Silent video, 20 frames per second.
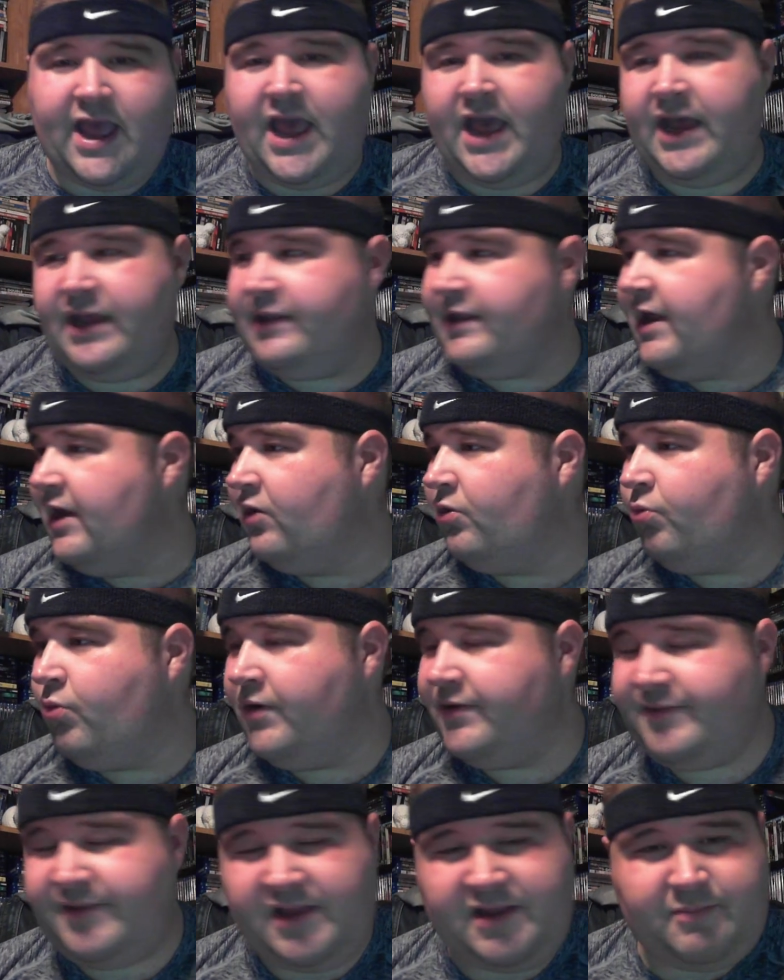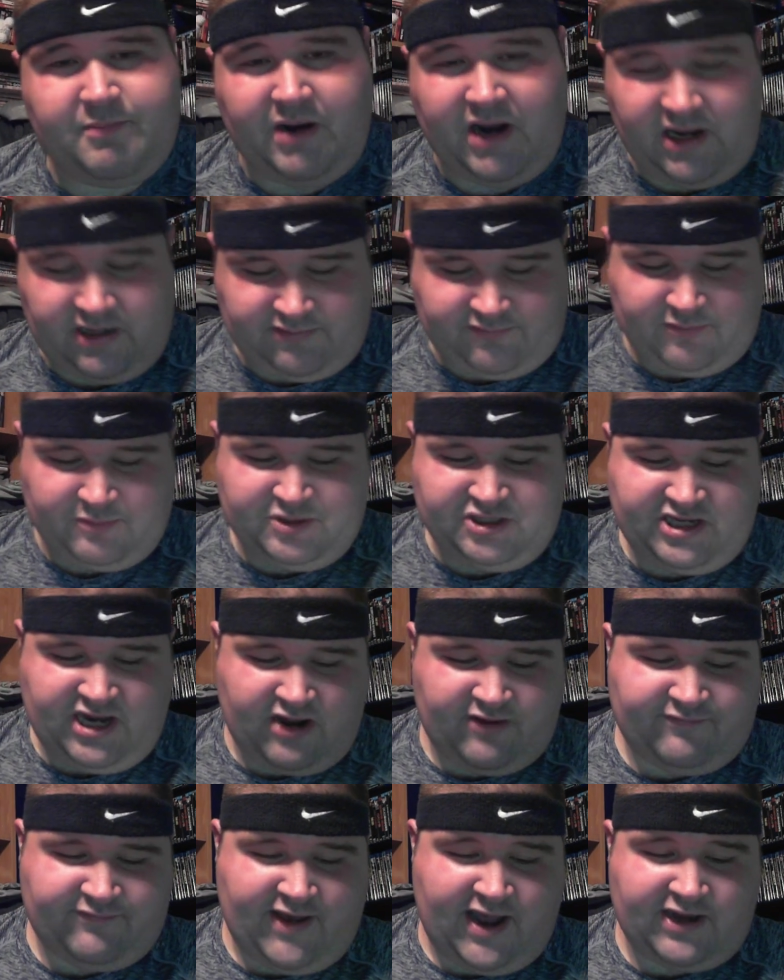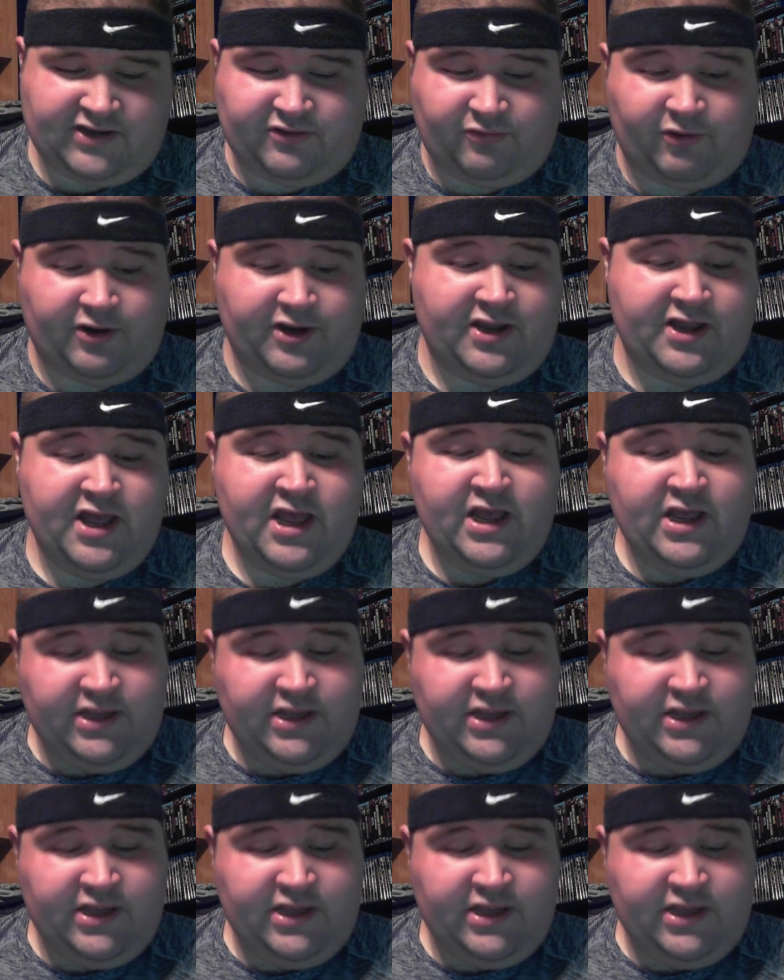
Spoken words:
and there was the box from Shout Factory.